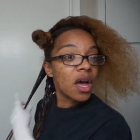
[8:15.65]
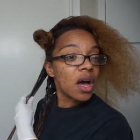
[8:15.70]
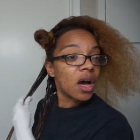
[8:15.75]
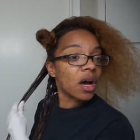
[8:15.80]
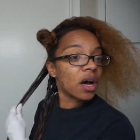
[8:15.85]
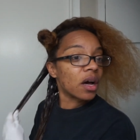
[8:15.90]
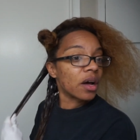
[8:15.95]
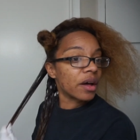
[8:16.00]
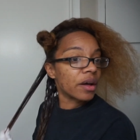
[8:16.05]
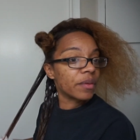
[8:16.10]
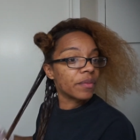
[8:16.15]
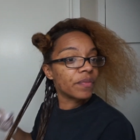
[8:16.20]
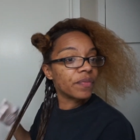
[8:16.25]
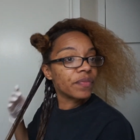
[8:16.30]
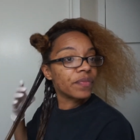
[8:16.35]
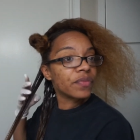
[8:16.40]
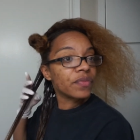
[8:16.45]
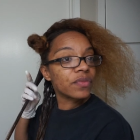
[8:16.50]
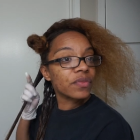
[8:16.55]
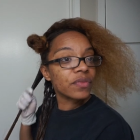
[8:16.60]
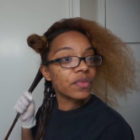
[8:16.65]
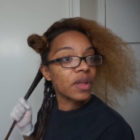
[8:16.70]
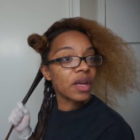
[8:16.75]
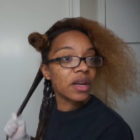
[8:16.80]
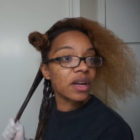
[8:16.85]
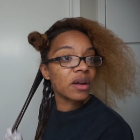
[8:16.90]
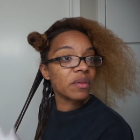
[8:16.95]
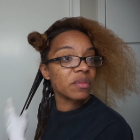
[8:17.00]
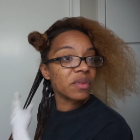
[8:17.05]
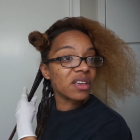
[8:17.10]
And
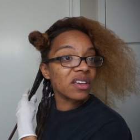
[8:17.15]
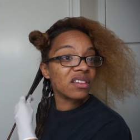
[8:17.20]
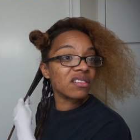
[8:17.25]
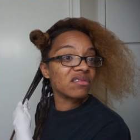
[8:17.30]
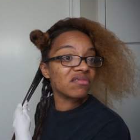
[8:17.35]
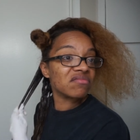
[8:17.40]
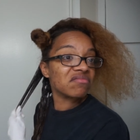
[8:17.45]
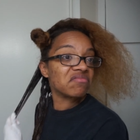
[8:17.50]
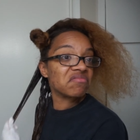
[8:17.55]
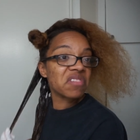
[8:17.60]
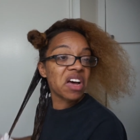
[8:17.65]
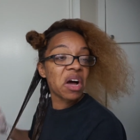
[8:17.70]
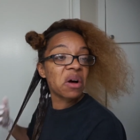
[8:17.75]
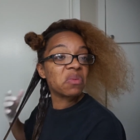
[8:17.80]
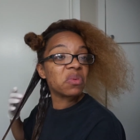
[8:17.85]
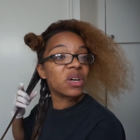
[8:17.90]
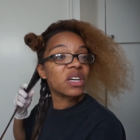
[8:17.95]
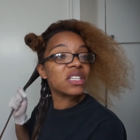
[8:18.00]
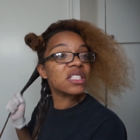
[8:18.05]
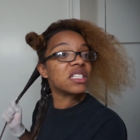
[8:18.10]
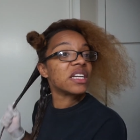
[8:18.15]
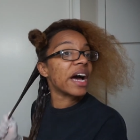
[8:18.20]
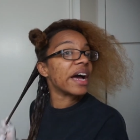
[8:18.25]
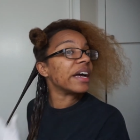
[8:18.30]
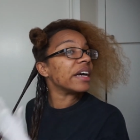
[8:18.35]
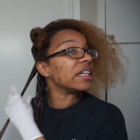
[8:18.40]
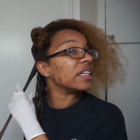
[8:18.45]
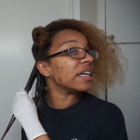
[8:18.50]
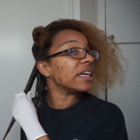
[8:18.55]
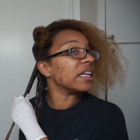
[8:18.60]
I mean, I was
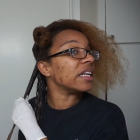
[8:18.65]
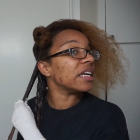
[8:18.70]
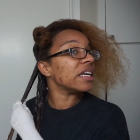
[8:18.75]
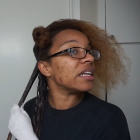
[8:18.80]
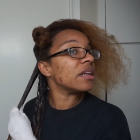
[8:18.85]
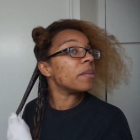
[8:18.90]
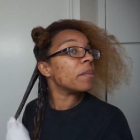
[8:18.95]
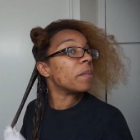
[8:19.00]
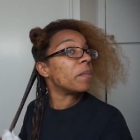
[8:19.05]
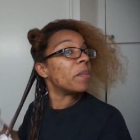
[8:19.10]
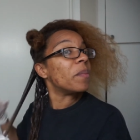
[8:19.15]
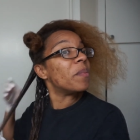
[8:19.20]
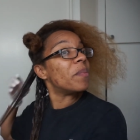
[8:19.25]
dilated,